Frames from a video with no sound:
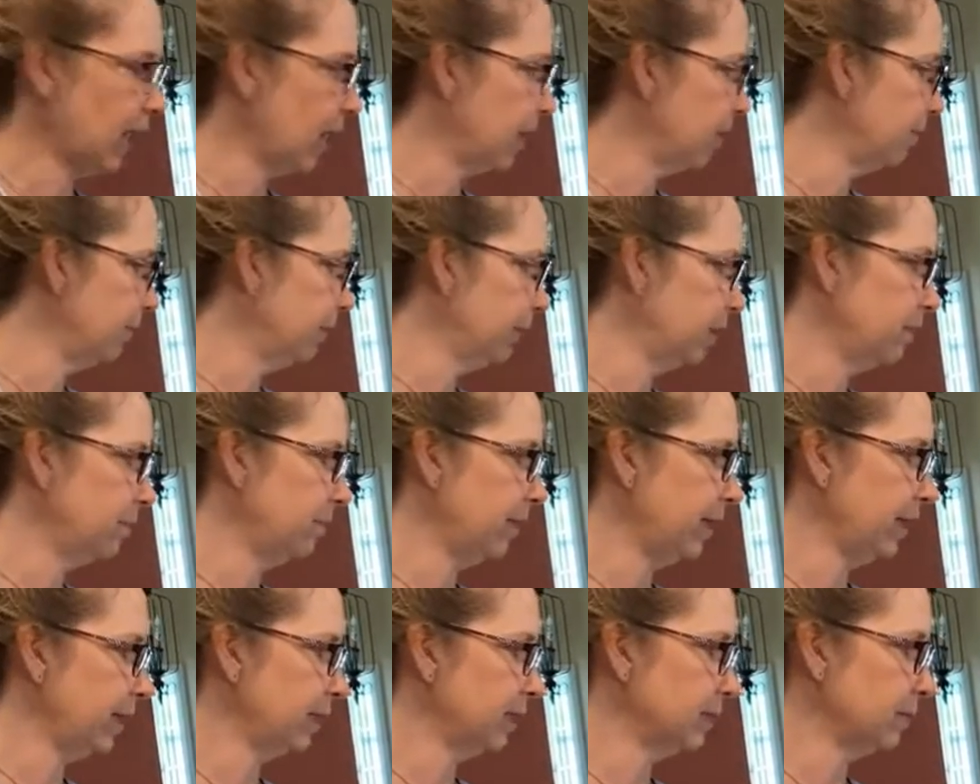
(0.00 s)
I'm gonna
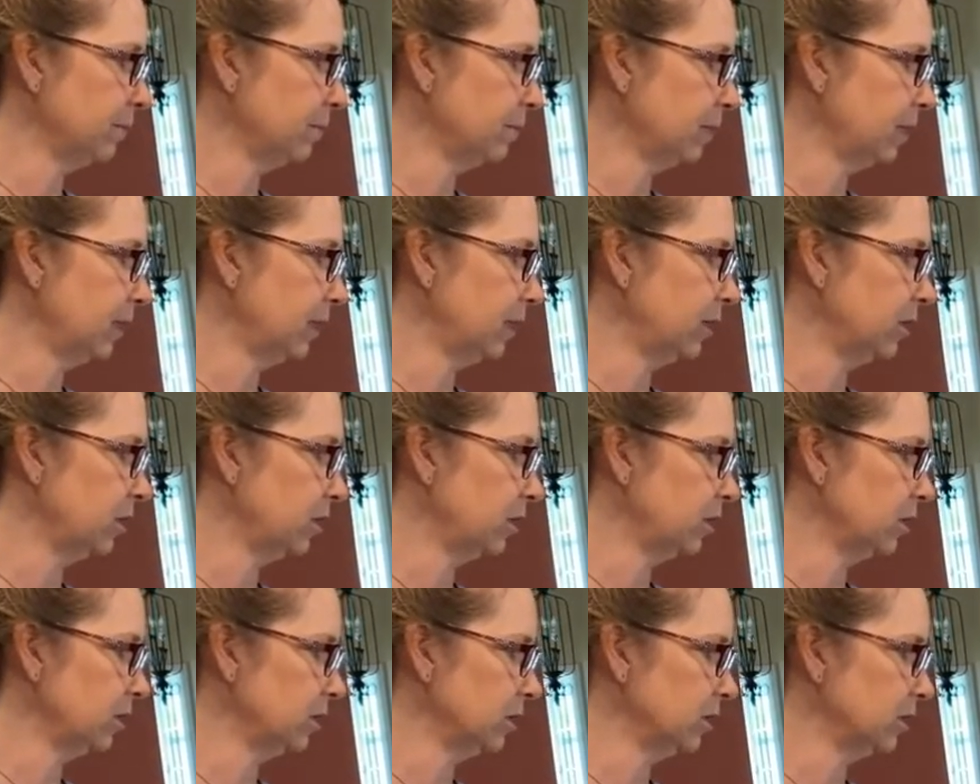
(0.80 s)
make something
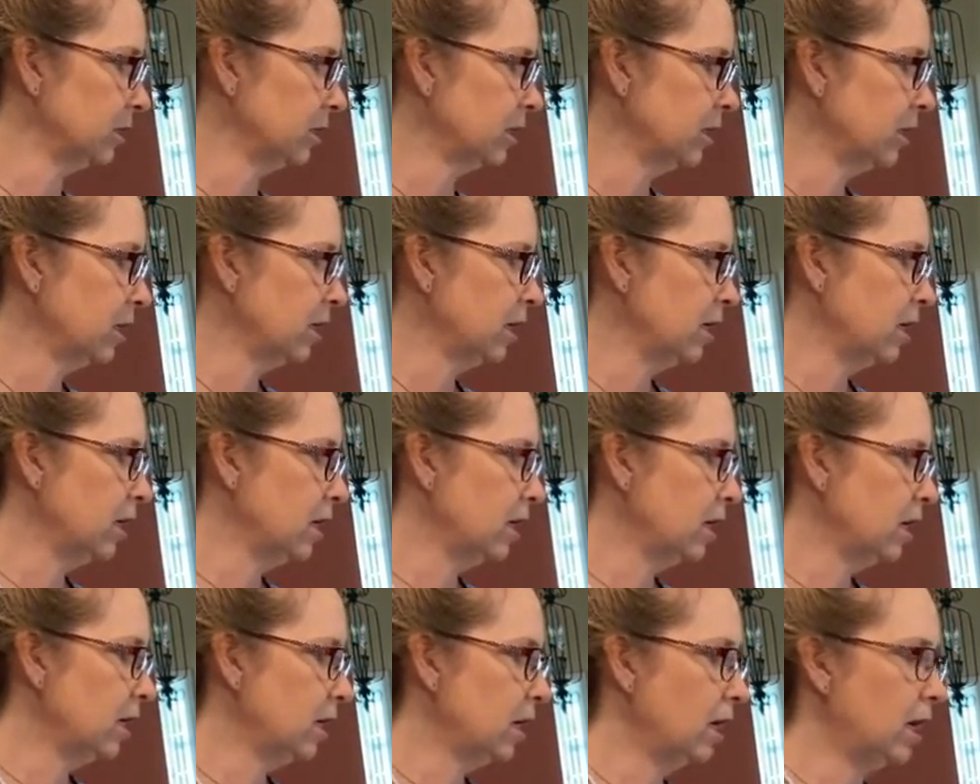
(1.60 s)
called
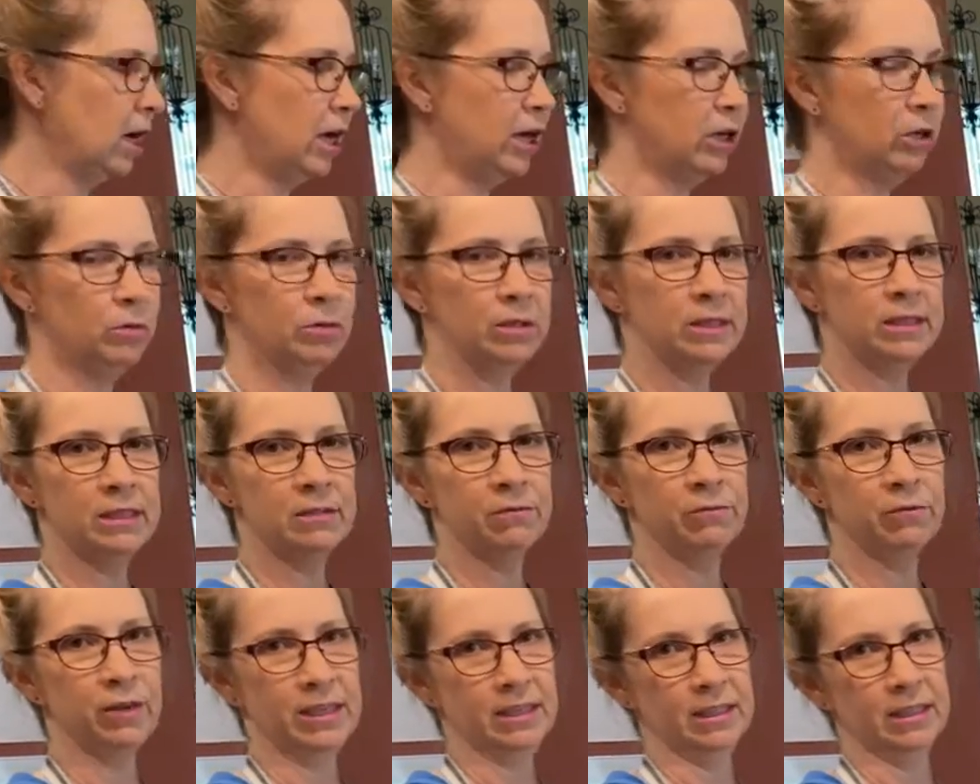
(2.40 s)
Aquas
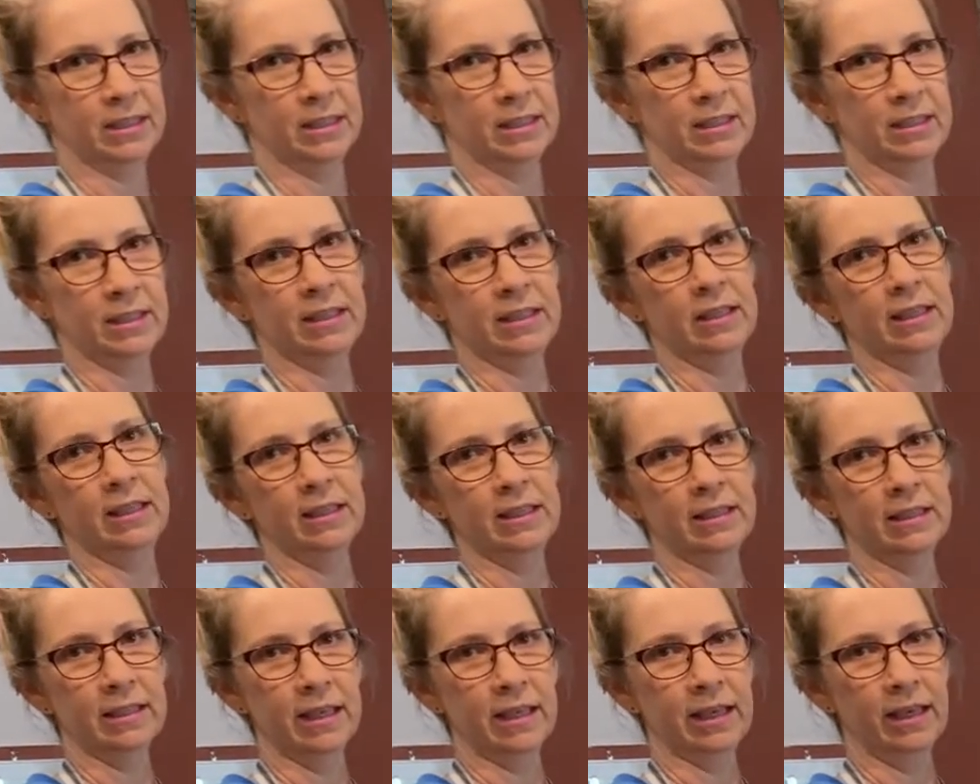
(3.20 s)
Frescas.
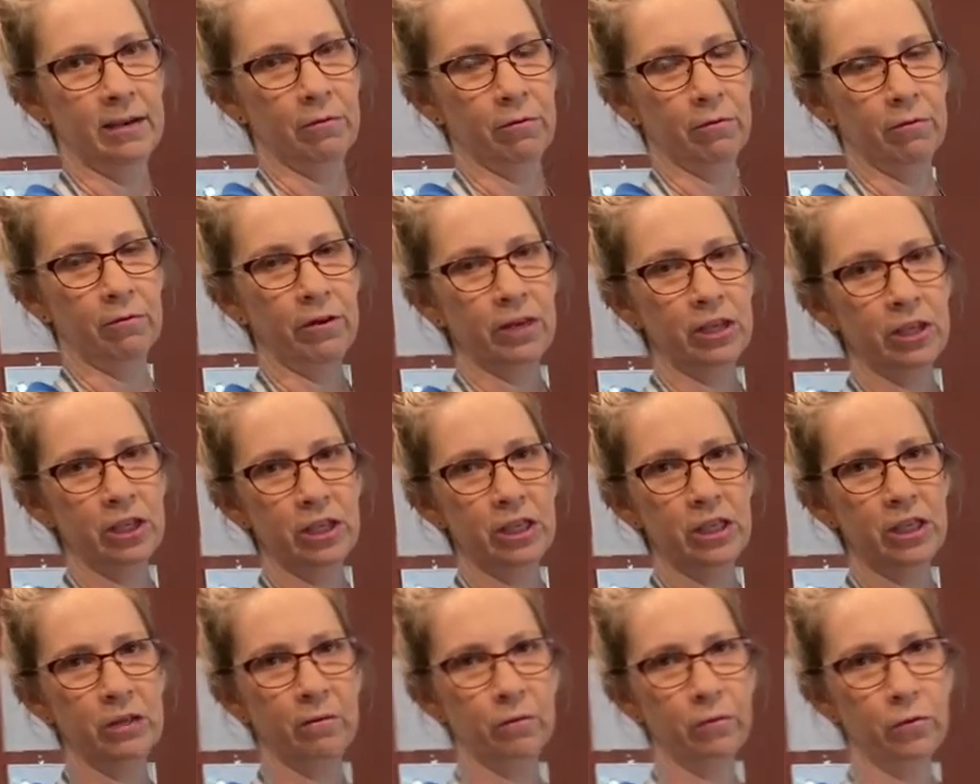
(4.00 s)
It's a
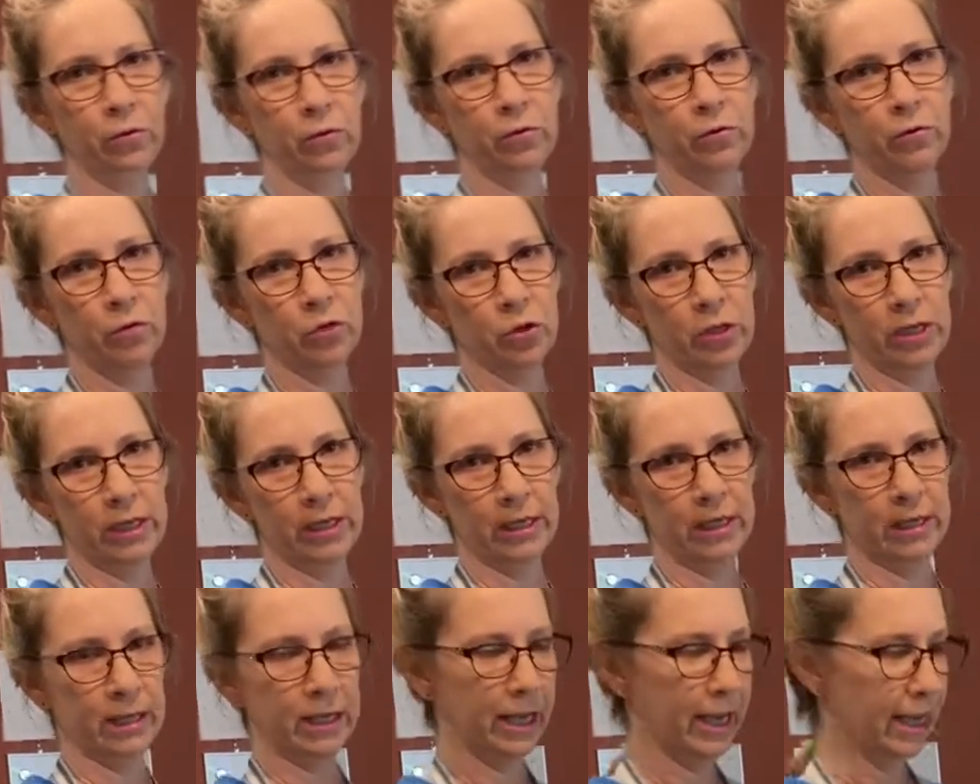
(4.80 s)
refreshing fruit
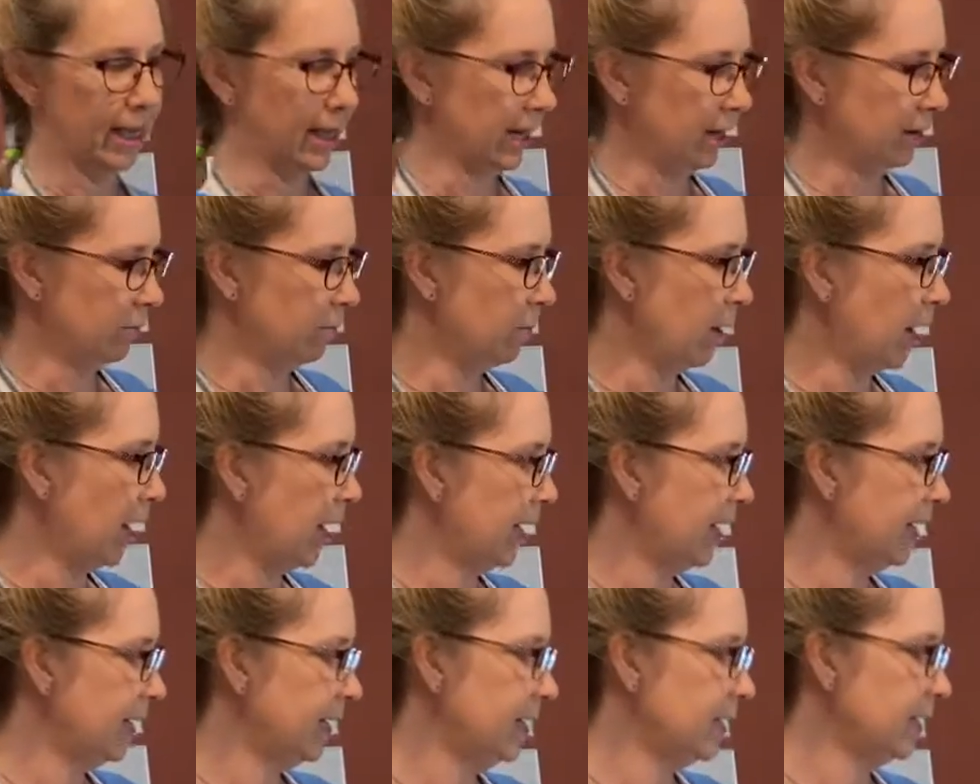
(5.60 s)
drink, and
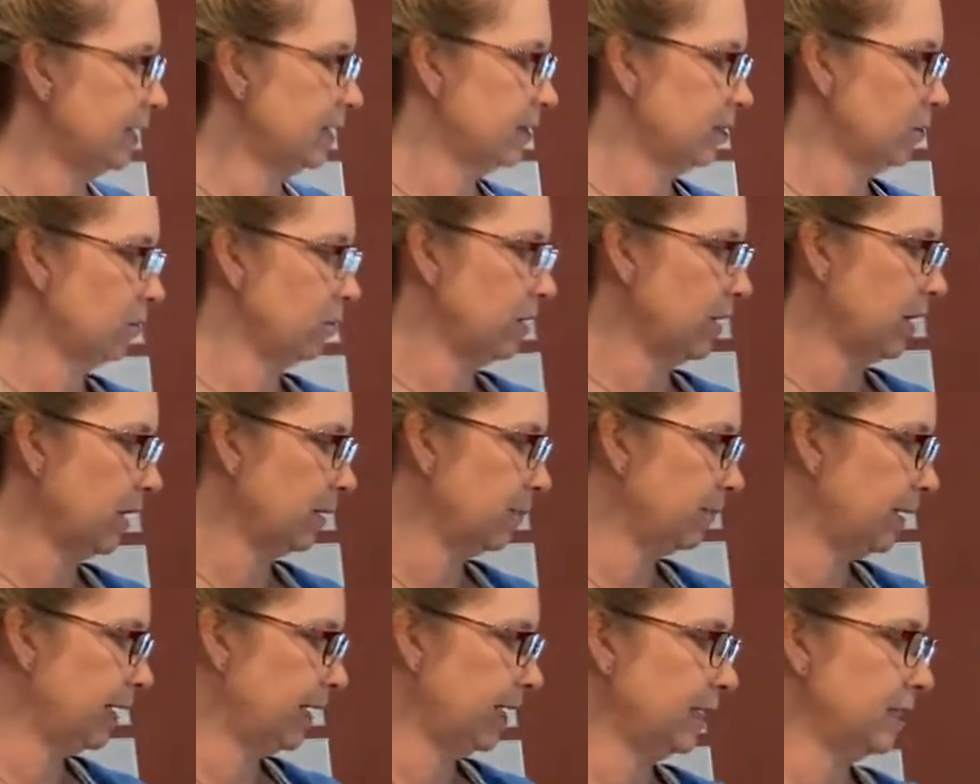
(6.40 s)
mine, the one
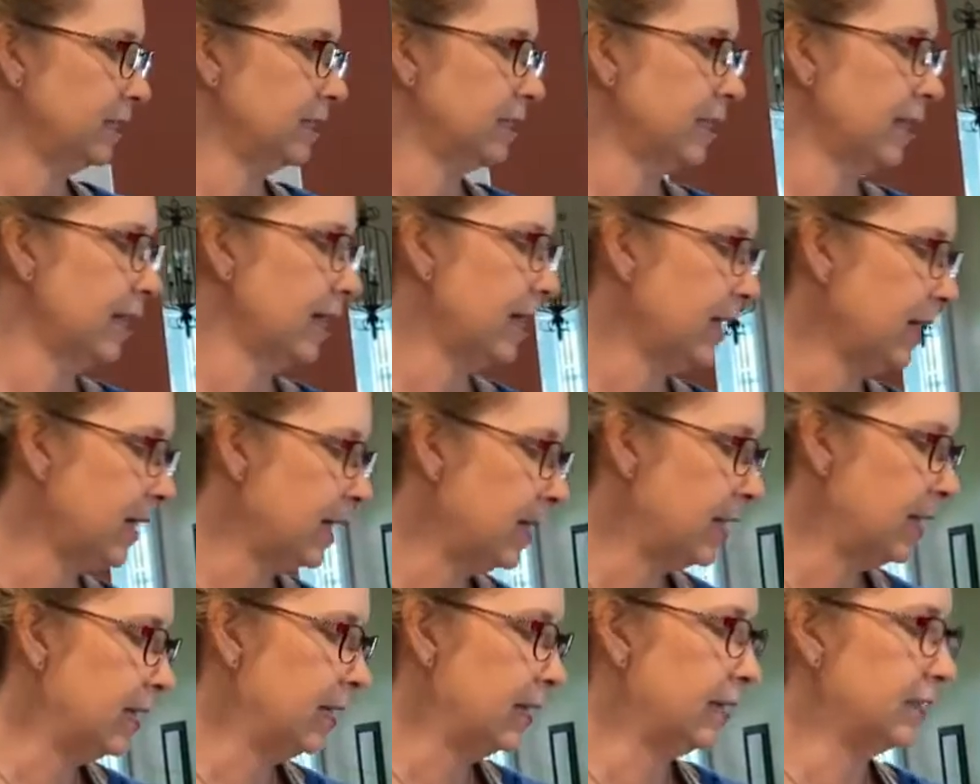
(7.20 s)
I'm making today,
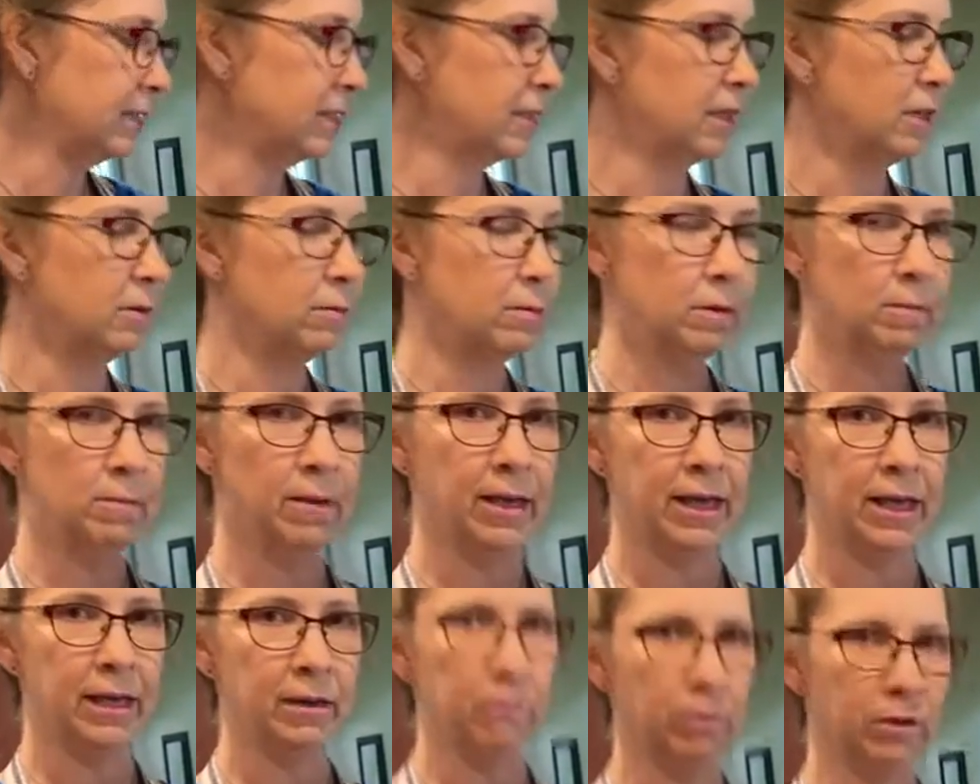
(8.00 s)
is gonna be
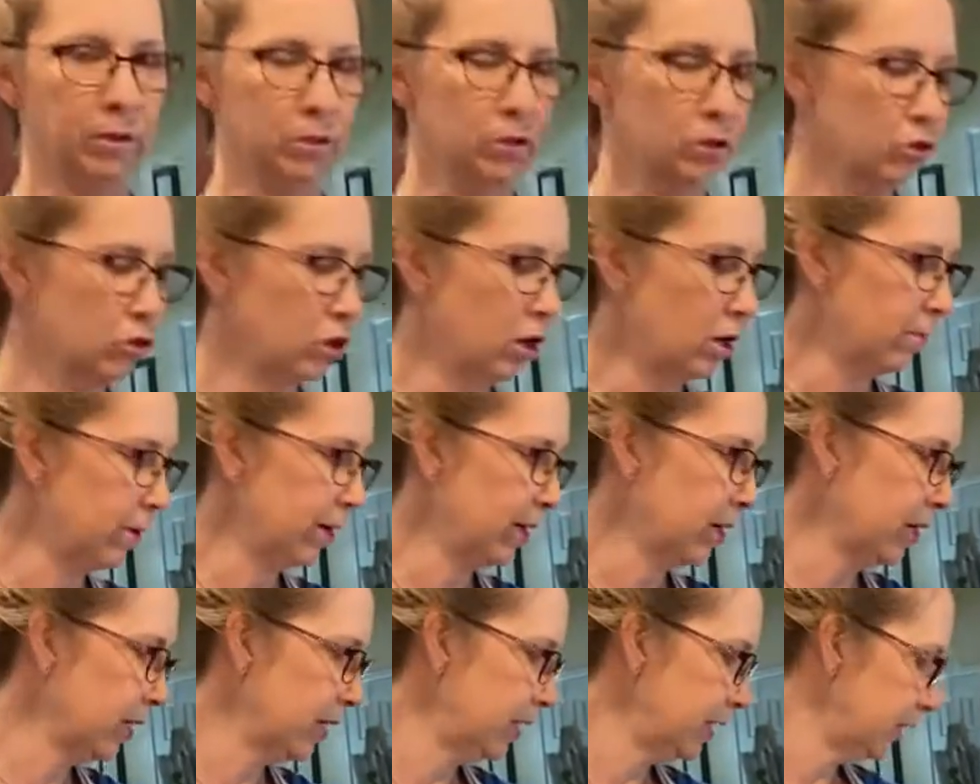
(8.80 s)
made with
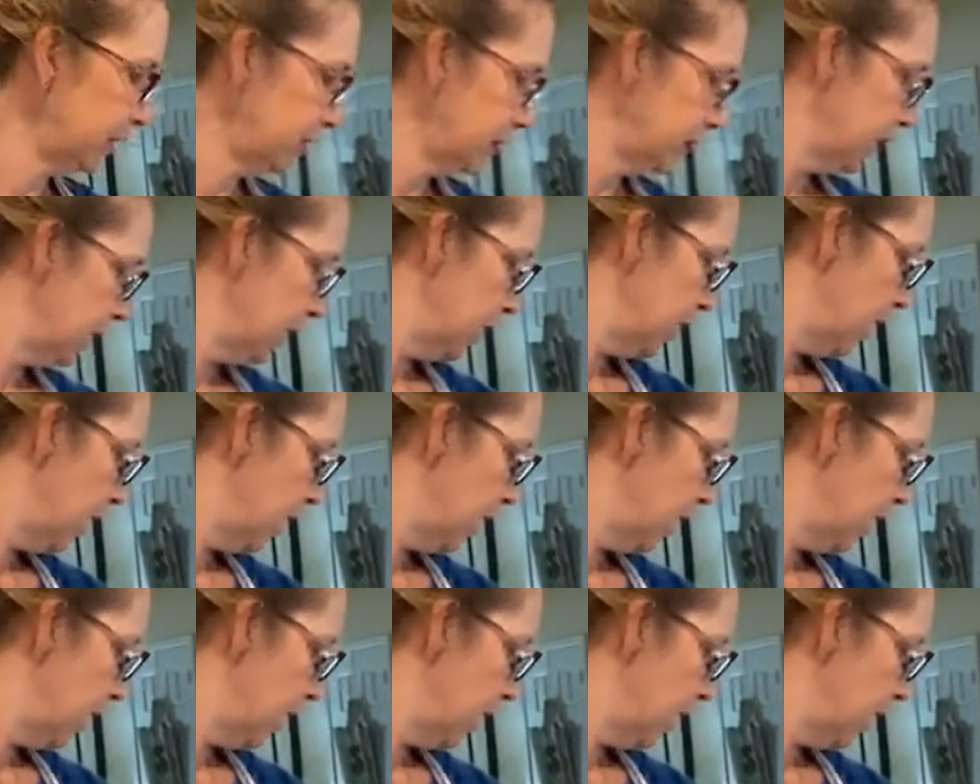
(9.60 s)
strawberries.